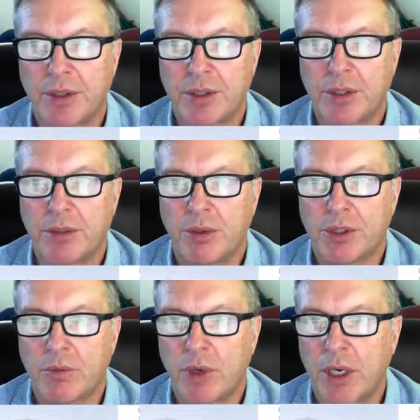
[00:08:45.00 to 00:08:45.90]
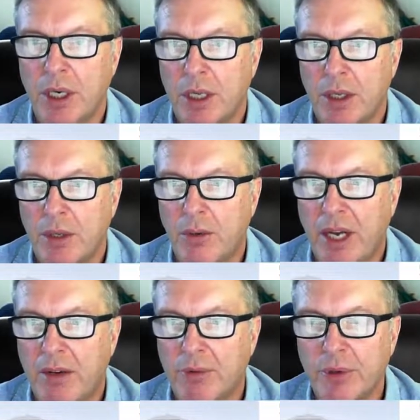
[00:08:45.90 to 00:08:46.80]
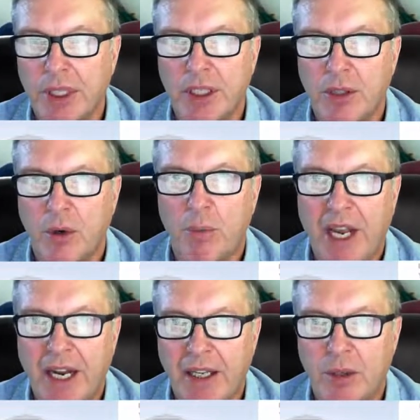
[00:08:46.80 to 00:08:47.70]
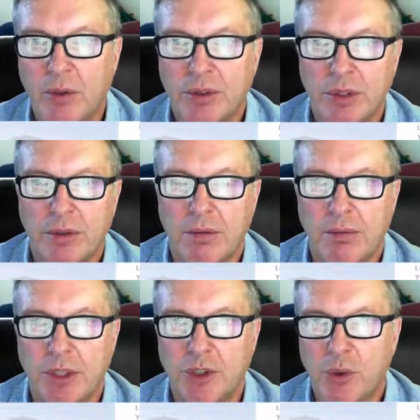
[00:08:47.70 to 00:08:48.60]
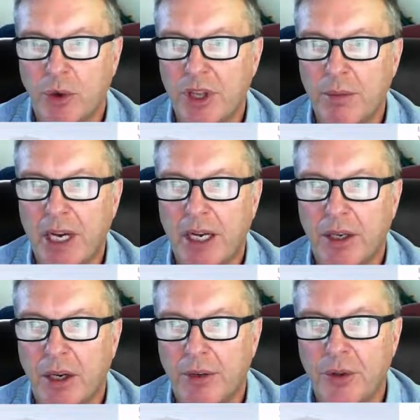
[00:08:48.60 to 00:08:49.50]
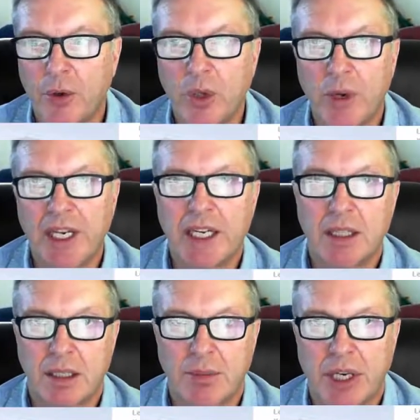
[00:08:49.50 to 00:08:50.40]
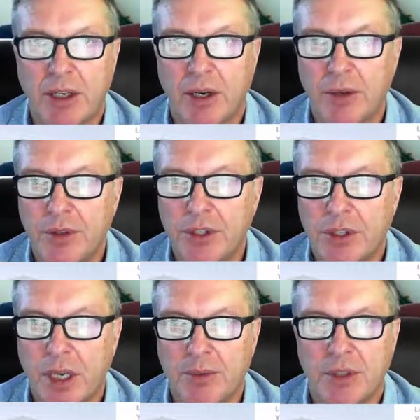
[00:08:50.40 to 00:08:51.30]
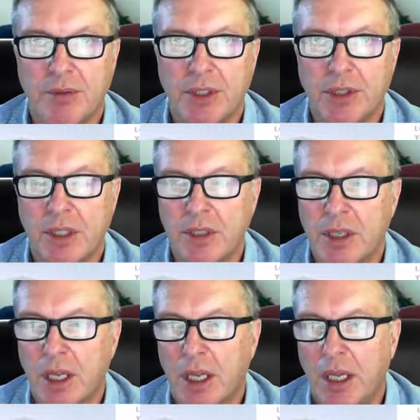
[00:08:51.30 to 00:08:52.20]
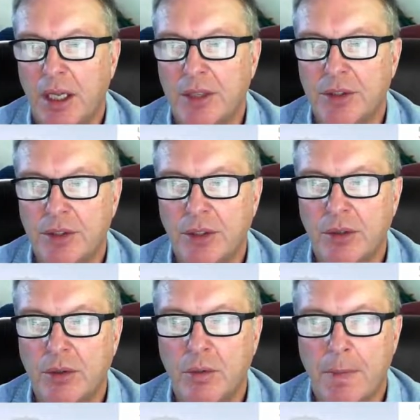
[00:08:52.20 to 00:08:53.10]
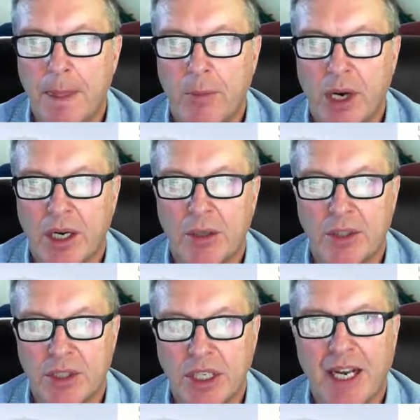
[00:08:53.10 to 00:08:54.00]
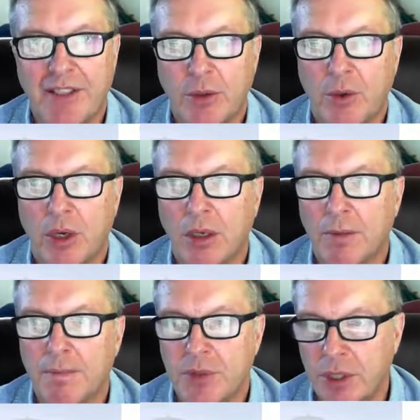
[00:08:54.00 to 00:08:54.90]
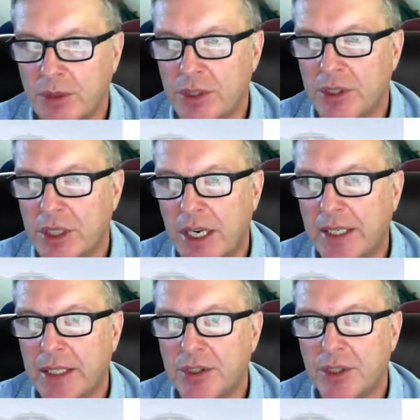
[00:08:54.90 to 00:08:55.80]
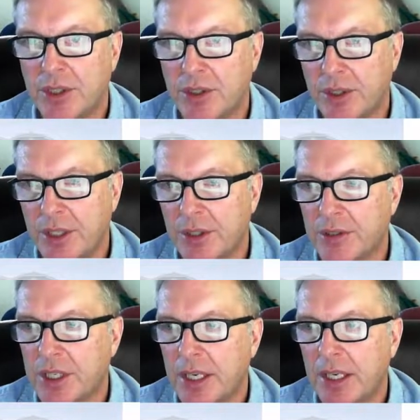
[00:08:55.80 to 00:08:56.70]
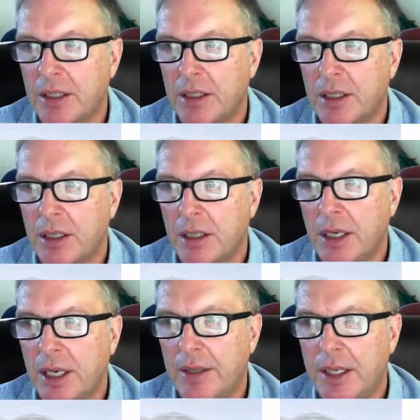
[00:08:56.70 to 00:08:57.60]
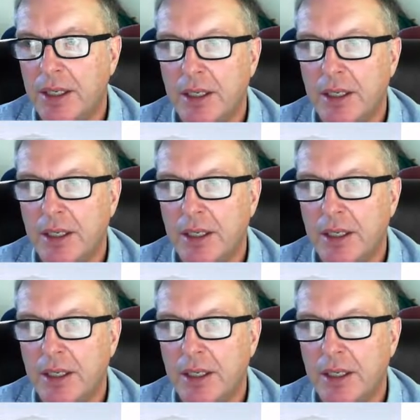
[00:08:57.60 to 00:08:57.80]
and then you end up with the situation where you have really no patio to enjoy the backyard. The only way to get to the backyard in these types of listings is to walk out the side door. See, there's the side kitchen,